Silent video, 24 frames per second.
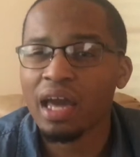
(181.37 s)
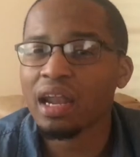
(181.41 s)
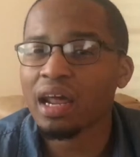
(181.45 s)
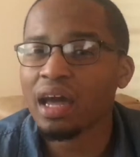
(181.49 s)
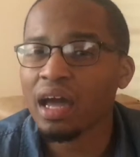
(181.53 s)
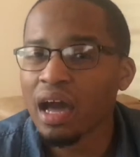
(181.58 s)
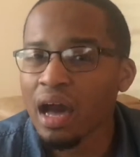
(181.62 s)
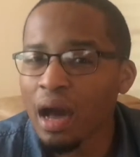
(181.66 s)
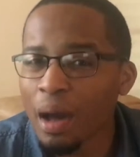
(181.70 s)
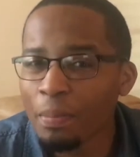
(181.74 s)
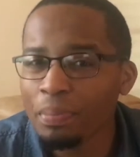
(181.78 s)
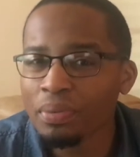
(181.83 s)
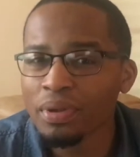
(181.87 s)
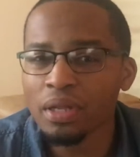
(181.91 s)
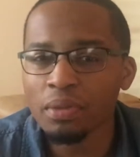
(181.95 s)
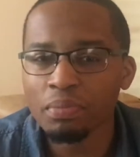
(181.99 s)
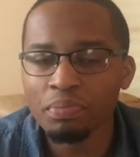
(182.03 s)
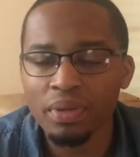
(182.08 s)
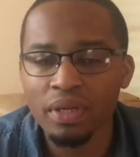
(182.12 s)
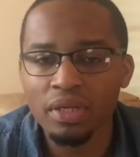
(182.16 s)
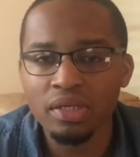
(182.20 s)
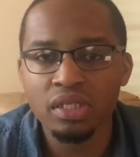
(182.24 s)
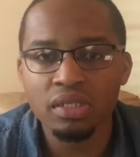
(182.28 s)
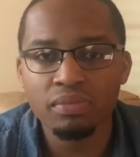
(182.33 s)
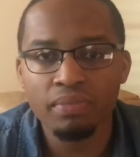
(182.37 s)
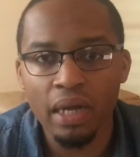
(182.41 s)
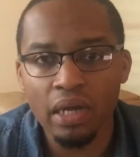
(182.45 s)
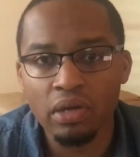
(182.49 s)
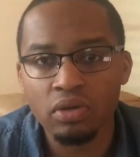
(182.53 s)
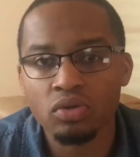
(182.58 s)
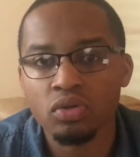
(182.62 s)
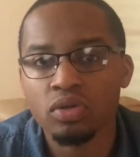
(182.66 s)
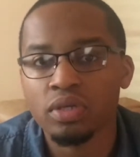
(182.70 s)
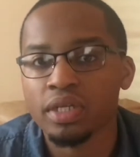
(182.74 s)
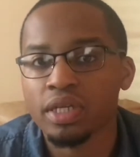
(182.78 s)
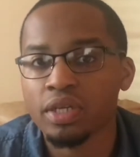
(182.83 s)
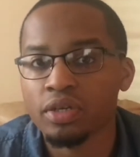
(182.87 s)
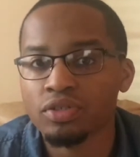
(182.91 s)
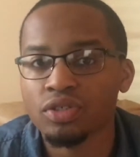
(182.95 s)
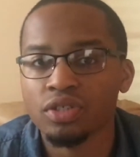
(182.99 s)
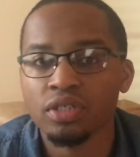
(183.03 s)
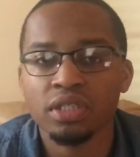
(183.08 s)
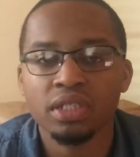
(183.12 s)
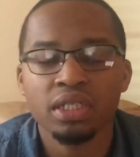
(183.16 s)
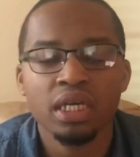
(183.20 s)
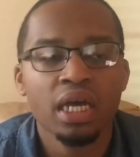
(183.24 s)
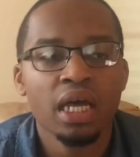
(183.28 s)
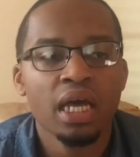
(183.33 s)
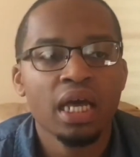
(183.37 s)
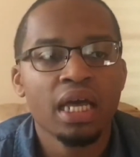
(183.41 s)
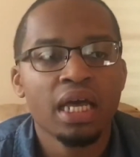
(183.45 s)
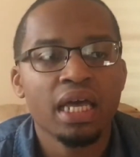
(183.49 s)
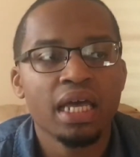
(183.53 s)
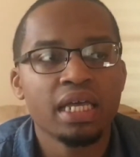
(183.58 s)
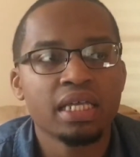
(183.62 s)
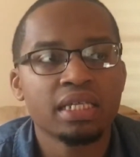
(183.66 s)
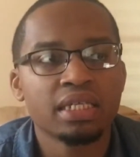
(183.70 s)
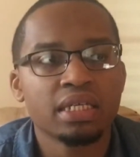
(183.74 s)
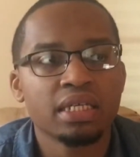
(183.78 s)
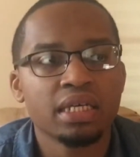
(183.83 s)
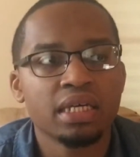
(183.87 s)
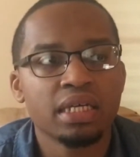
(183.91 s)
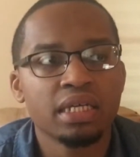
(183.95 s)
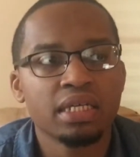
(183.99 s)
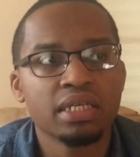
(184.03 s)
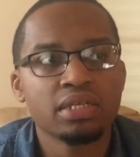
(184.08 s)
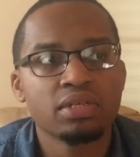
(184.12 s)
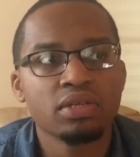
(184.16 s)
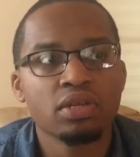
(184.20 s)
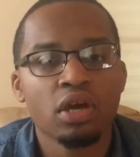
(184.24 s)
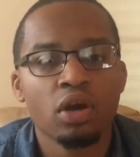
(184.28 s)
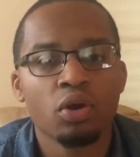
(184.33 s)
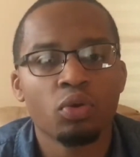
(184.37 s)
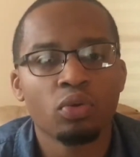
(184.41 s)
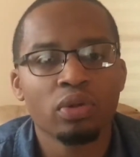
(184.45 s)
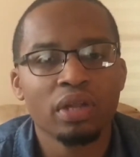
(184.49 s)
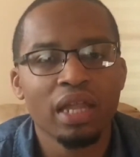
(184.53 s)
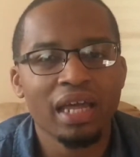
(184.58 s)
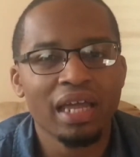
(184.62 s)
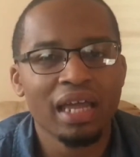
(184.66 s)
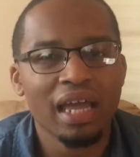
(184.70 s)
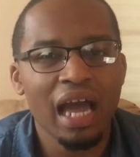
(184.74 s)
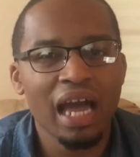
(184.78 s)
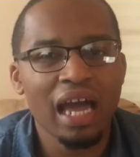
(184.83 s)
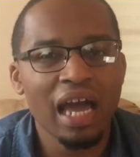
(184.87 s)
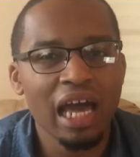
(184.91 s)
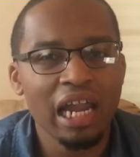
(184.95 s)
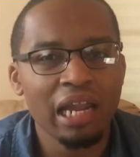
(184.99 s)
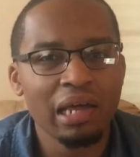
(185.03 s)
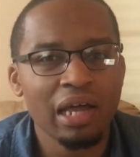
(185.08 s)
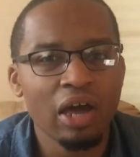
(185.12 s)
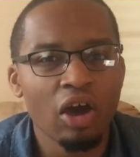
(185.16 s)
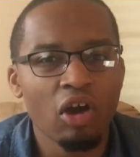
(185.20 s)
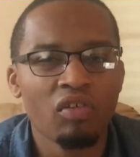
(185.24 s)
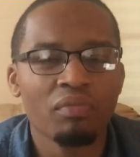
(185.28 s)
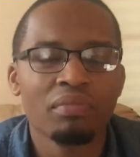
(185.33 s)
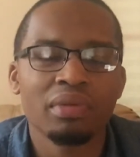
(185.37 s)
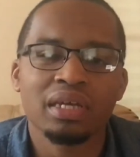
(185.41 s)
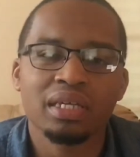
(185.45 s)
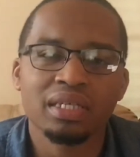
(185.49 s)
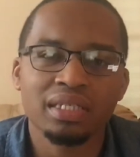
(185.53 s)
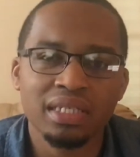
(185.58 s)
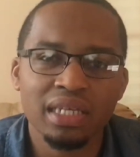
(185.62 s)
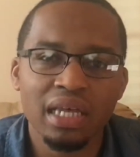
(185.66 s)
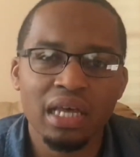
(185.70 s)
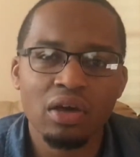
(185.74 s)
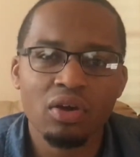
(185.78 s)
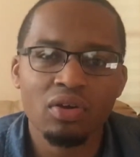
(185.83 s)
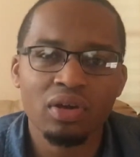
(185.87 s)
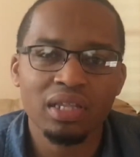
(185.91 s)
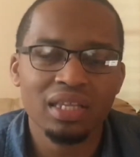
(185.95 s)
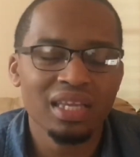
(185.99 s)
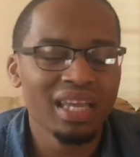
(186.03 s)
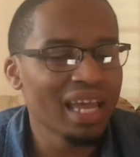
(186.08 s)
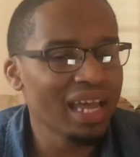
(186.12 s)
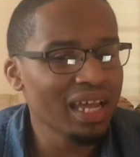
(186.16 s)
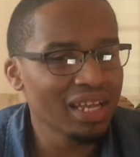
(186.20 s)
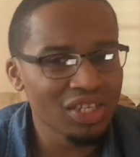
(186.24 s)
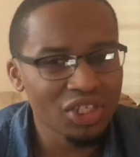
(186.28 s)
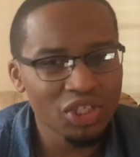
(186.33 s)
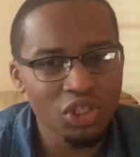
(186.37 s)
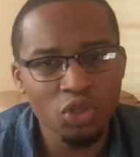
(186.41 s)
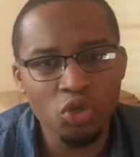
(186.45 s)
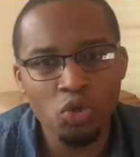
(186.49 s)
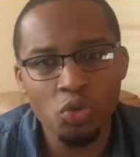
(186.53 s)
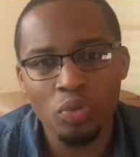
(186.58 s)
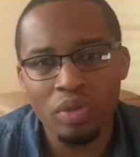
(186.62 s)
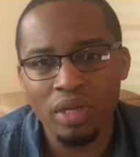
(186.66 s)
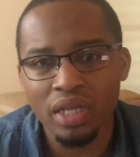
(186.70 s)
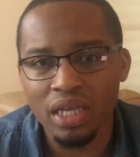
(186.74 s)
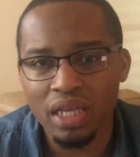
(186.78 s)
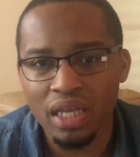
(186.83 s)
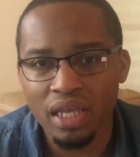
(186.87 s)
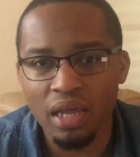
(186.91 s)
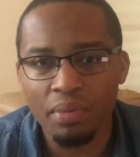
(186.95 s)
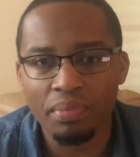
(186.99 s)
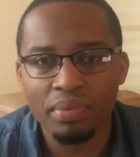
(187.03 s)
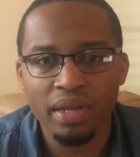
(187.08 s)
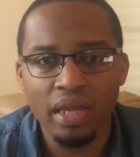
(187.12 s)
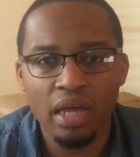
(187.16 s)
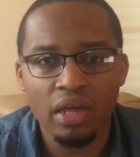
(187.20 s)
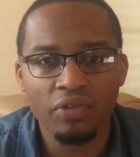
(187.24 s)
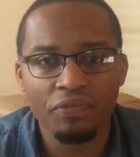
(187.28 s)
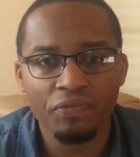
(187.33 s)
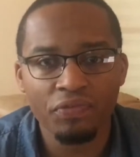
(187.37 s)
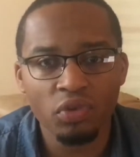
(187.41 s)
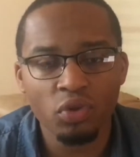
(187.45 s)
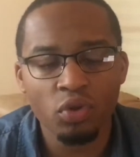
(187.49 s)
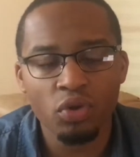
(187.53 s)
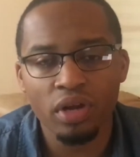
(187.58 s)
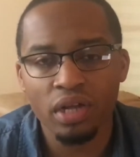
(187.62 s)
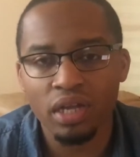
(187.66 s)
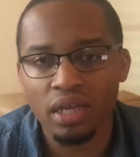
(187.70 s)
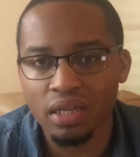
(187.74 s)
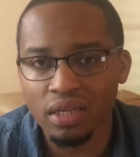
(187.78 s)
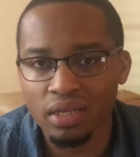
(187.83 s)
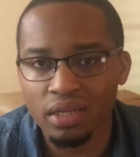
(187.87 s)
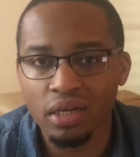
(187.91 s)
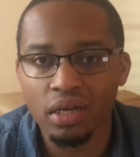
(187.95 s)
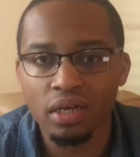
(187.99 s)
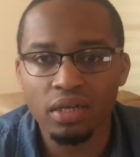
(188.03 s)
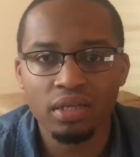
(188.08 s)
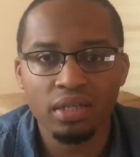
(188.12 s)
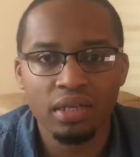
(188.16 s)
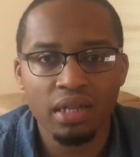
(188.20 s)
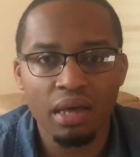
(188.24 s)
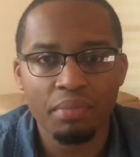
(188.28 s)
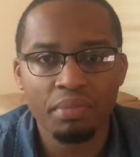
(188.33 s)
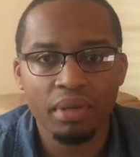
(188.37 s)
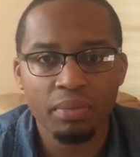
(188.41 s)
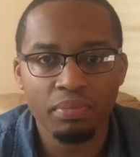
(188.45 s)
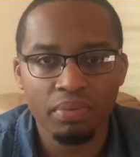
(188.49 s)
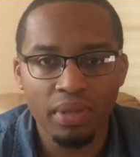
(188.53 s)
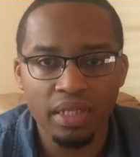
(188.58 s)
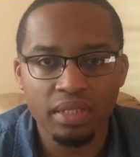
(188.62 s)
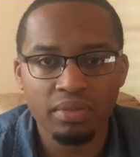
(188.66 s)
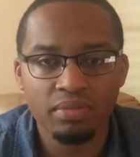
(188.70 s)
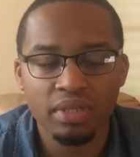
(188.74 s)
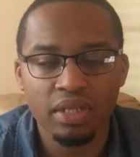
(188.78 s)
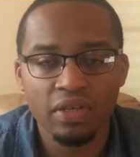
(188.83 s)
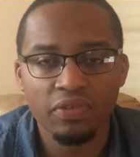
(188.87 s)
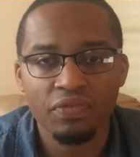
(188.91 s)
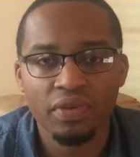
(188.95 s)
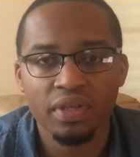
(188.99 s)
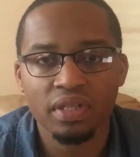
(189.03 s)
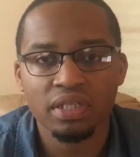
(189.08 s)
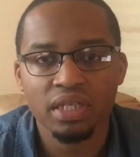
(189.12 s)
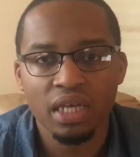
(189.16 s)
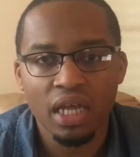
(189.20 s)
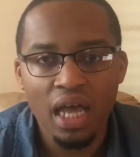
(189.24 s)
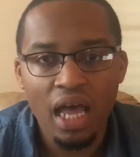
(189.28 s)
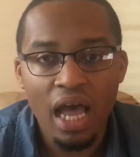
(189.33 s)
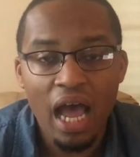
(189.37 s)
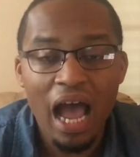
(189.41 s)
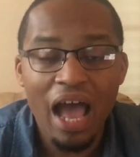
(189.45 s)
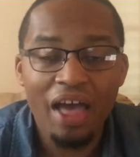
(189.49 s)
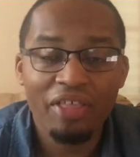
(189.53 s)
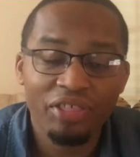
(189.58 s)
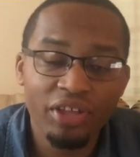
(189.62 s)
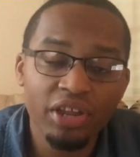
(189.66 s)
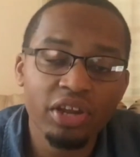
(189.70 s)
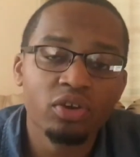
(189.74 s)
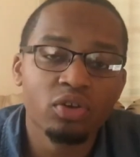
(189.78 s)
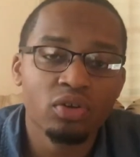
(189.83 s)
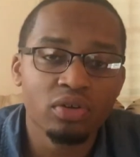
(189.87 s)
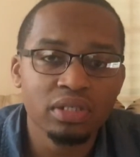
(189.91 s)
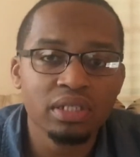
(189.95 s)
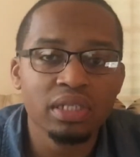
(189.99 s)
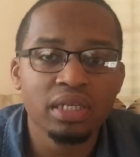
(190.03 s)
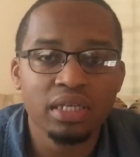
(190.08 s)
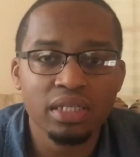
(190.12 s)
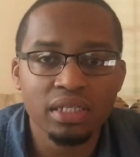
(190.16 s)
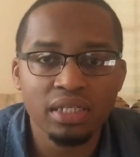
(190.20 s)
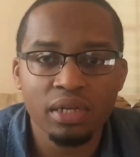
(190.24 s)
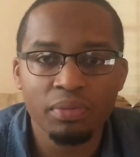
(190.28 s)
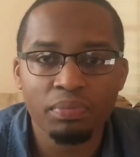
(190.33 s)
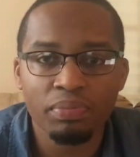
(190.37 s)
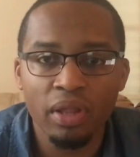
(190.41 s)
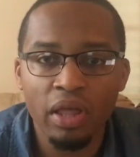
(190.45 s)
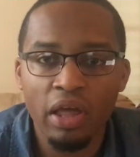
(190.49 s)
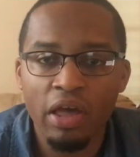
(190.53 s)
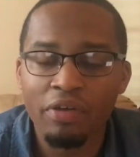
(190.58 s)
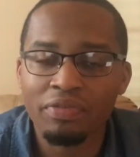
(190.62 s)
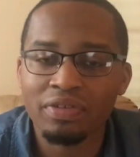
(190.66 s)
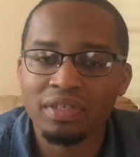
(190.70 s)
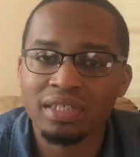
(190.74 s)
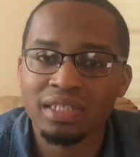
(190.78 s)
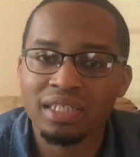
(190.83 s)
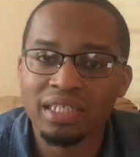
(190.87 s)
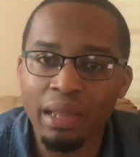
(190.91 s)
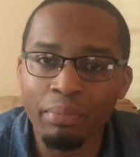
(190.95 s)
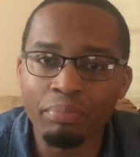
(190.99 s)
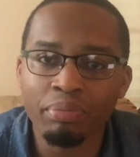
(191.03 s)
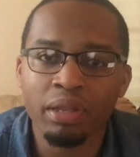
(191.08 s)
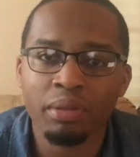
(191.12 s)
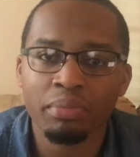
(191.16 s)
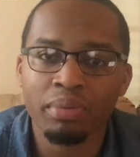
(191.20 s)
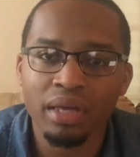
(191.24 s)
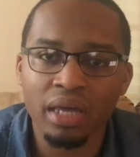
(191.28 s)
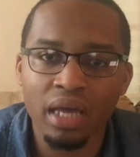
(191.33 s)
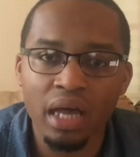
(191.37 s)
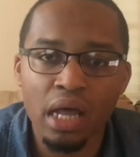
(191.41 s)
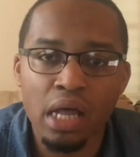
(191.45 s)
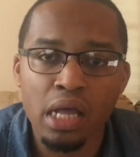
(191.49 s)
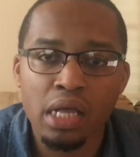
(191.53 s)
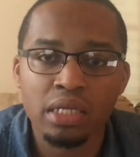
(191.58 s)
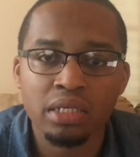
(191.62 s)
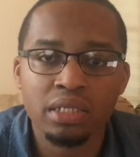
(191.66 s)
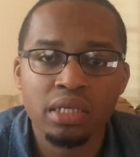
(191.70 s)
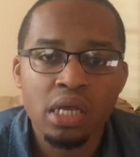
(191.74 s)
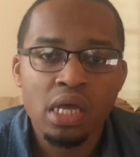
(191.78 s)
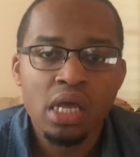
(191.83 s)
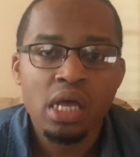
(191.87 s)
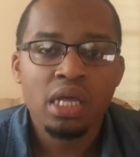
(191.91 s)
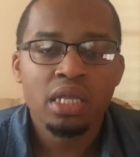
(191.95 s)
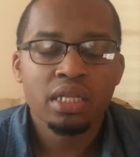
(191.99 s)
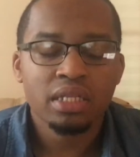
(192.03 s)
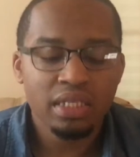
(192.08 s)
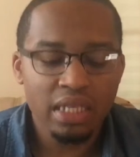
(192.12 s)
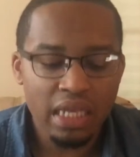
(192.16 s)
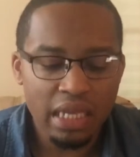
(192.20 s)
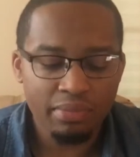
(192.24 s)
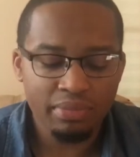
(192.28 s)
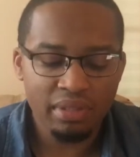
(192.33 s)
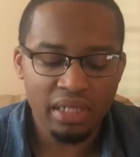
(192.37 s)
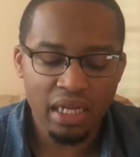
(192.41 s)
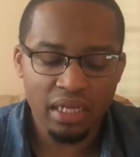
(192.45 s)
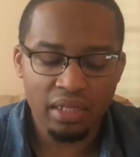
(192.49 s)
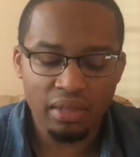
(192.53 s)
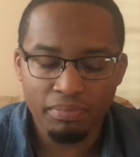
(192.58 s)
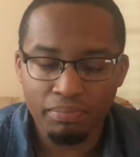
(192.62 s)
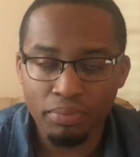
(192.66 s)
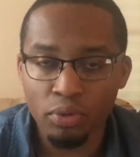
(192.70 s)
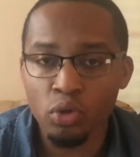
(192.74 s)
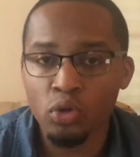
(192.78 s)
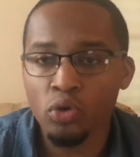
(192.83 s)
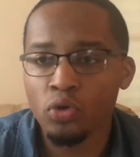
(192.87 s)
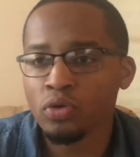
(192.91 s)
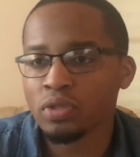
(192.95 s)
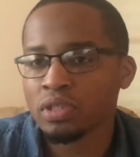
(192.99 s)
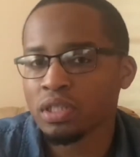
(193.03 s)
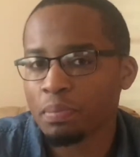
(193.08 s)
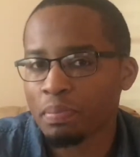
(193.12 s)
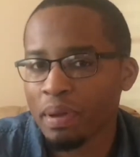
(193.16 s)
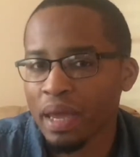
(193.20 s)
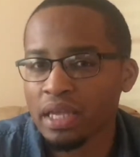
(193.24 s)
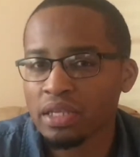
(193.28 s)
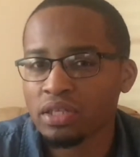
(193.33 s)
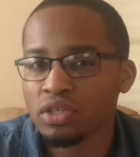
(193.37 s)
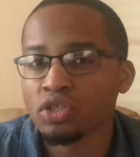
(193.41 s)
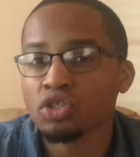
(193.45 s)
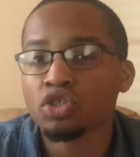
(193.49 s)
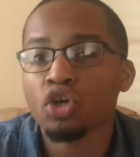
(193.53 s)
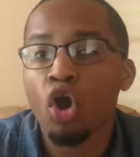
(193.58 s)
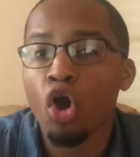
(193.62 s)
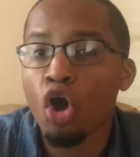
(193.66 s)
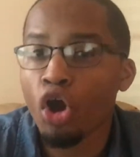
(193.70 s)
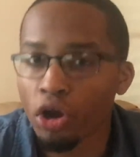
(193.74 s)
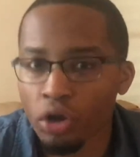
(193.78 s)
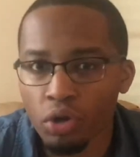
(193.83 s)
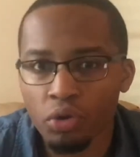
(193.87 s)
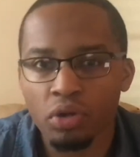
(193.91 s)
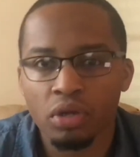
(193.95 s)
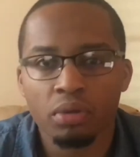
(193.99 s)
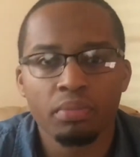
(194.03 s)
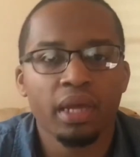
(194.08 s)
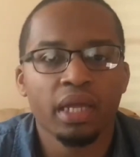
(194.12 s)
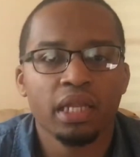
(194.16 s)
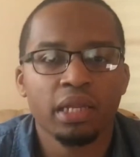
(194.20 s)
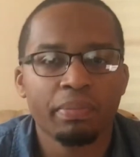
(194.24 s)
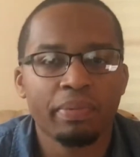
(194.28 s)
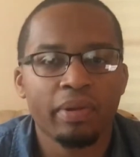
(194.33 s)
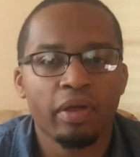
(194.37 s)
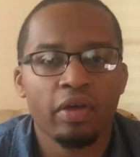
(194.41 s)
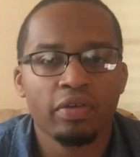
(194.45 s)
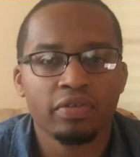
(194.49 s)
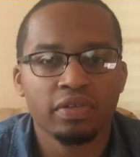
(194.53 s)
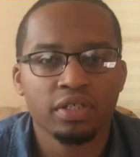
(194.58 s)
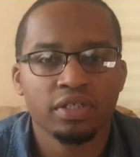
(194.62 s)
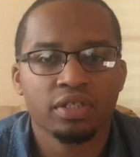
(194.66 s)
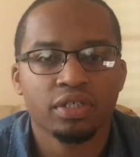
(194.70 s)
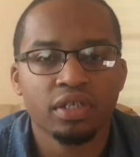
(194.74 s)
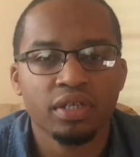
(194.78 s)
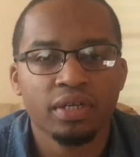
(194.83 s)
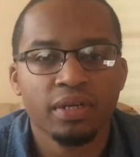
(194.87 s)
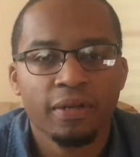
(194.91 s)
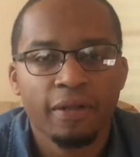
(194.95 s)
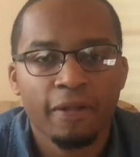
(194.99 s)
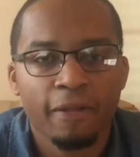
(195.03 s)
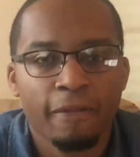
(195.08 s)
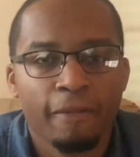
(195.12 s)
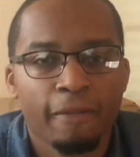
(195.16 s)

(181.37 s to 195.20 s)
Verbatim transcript: got a couple of pieces. Michael Gilchrist is a is you know like I kind of call him a gazelle. He can't shoot, but he can get up and down the floor and he dunk. You know what I mean? Play some defense. I think they're going to sneak into the playoffs simply because teams like the Bulls, the Pacers aren't going to make the playoffs this year.